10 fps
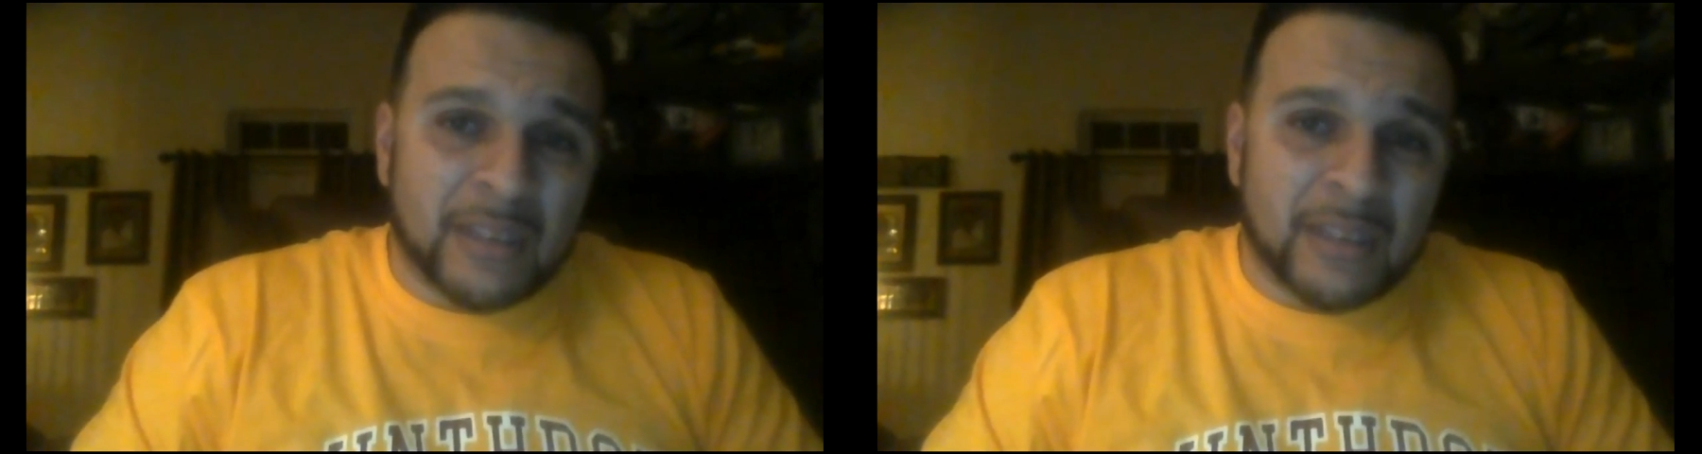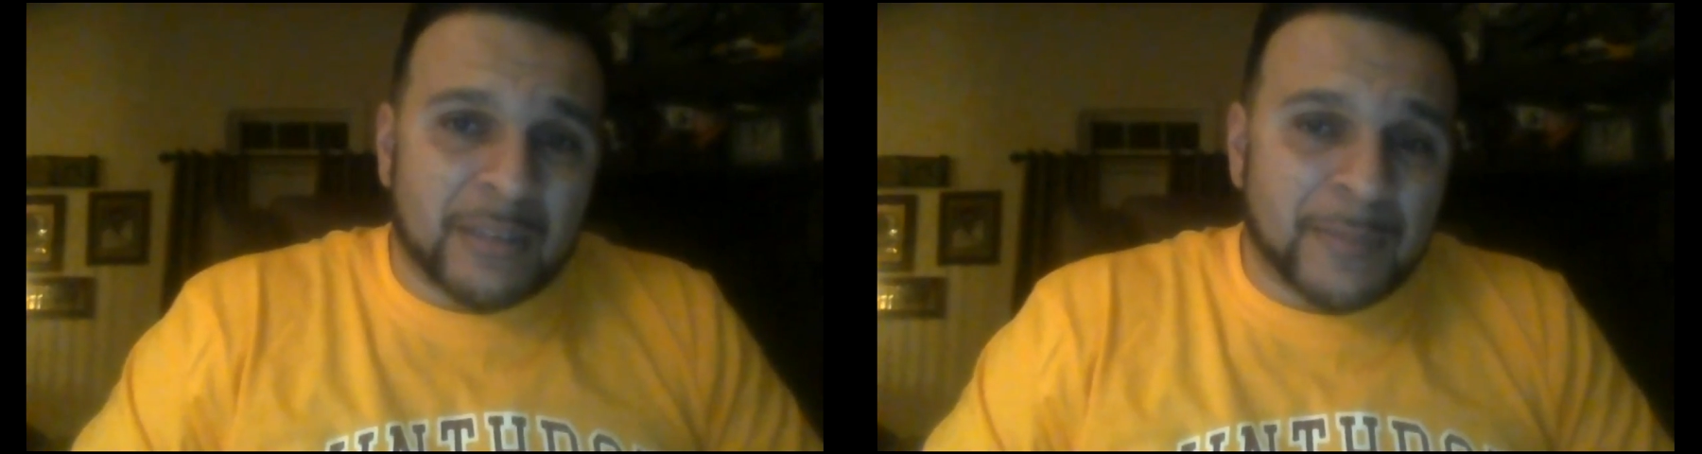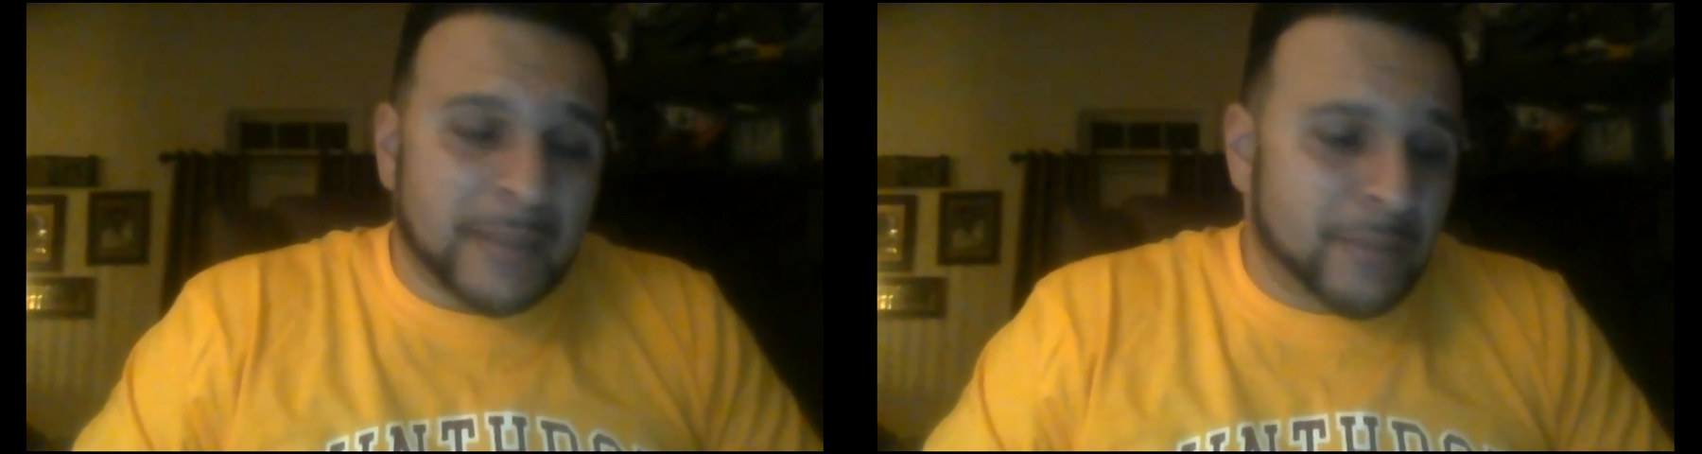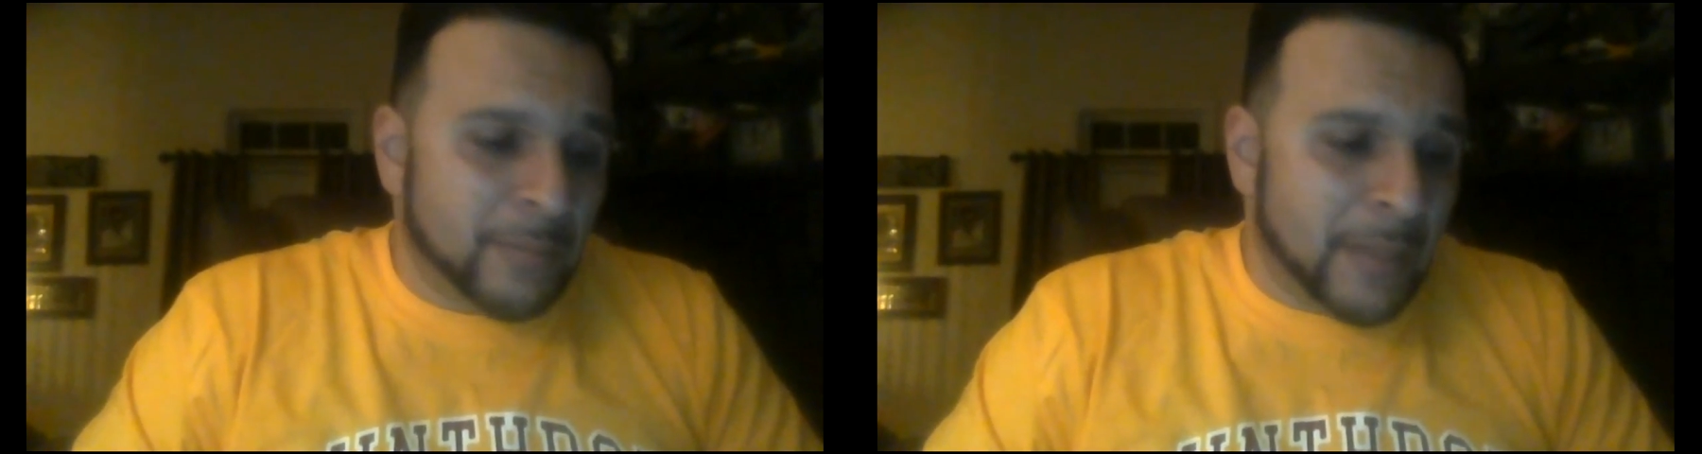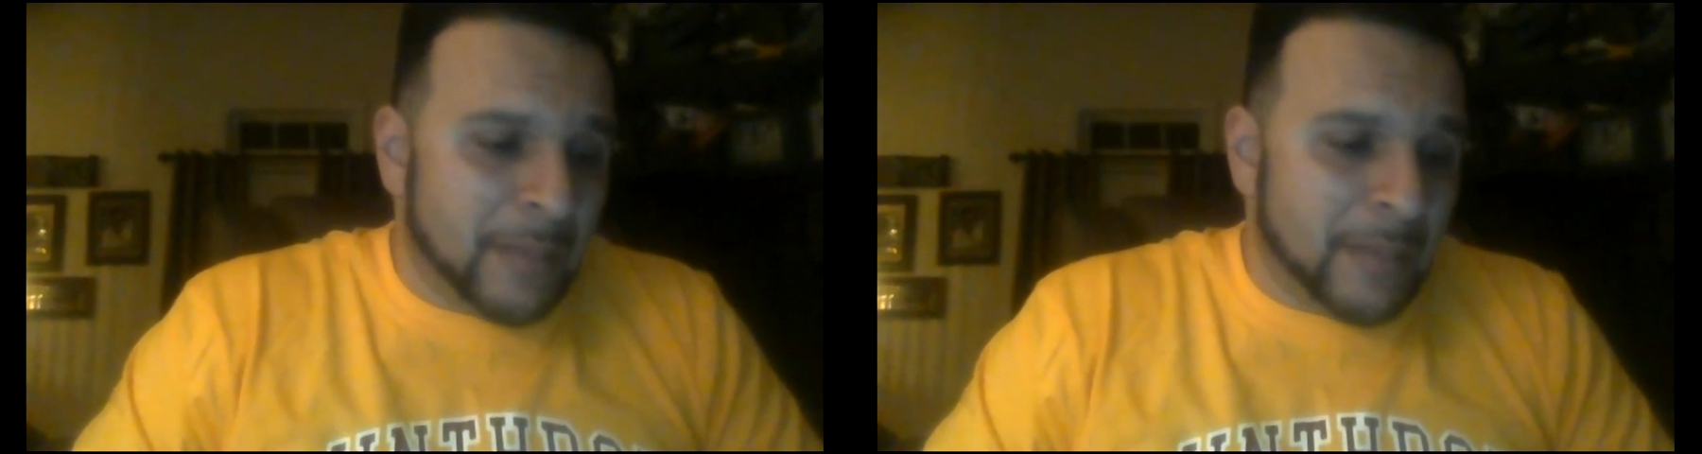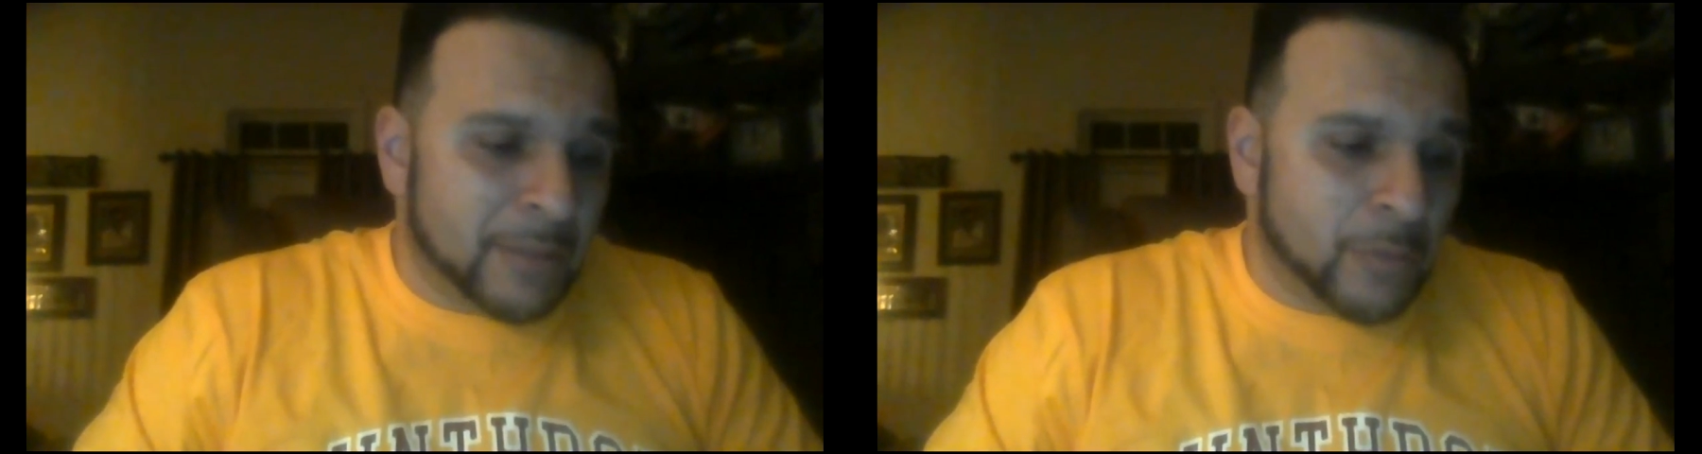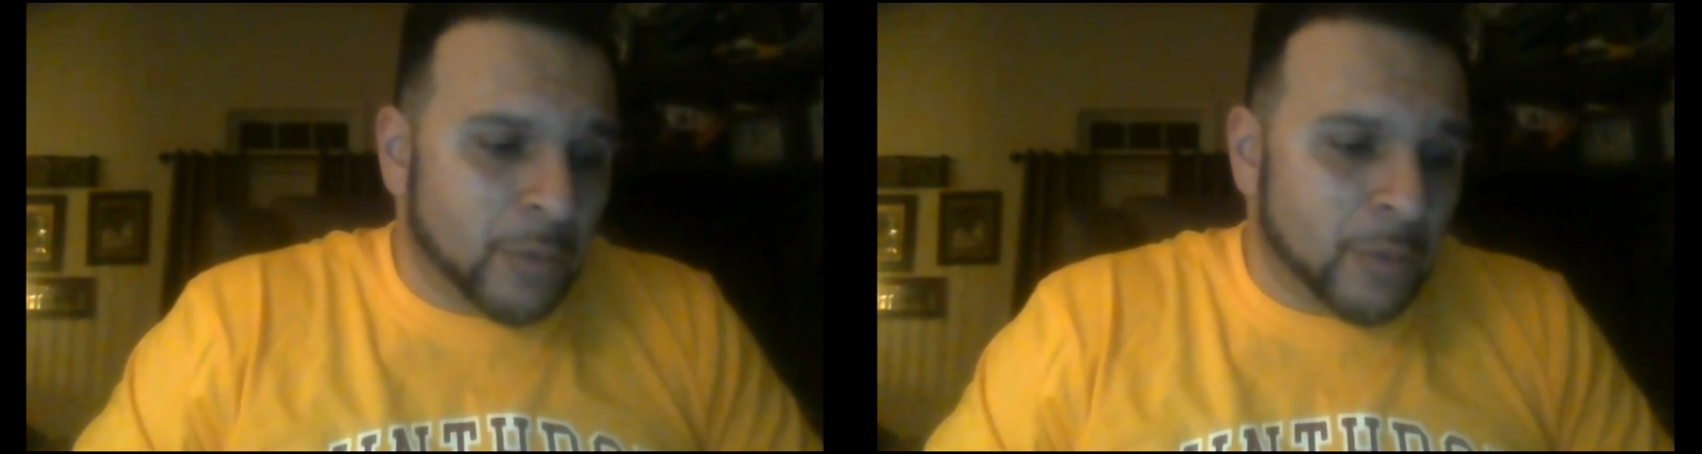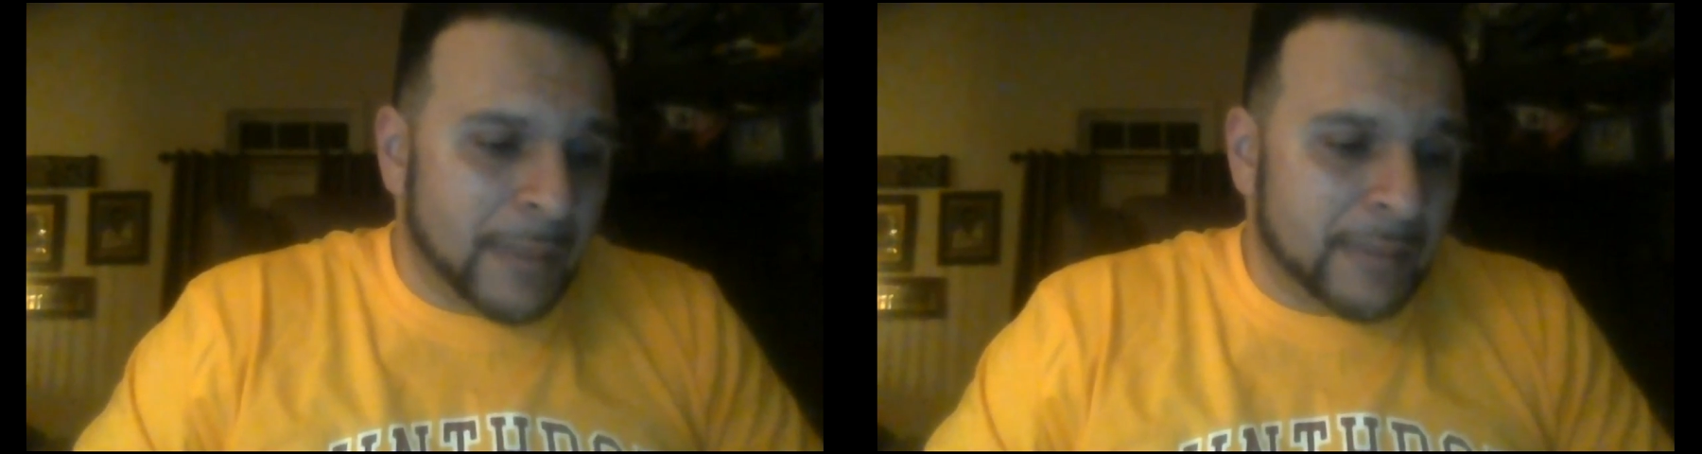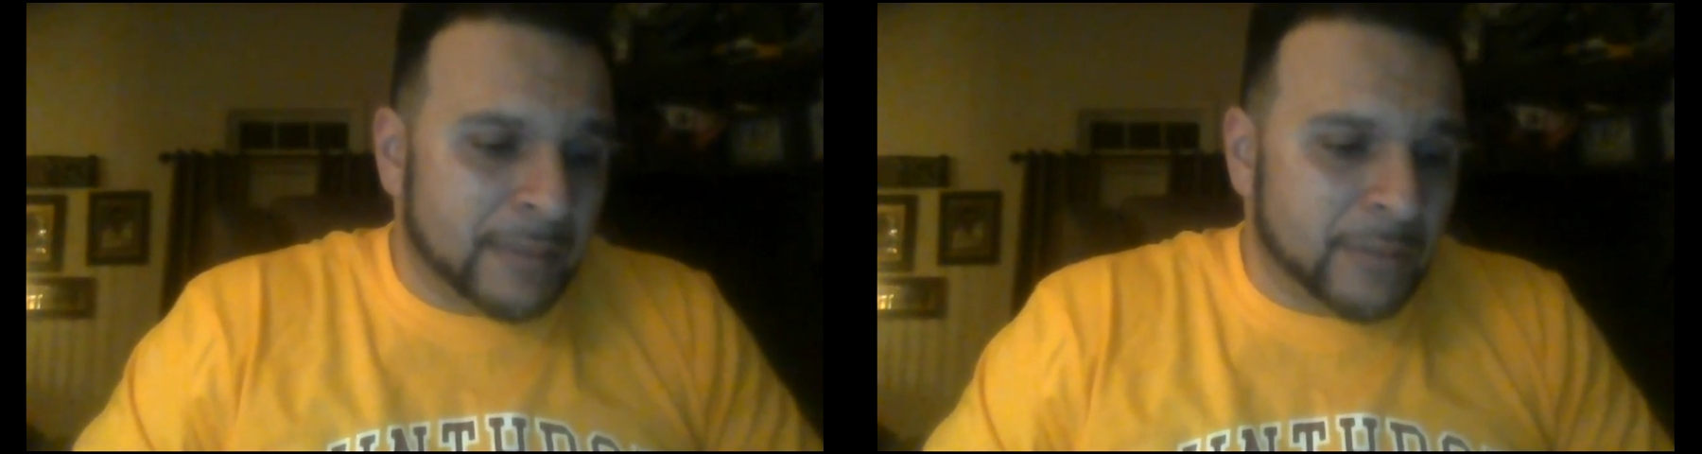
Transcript: especially with Miami's quarterback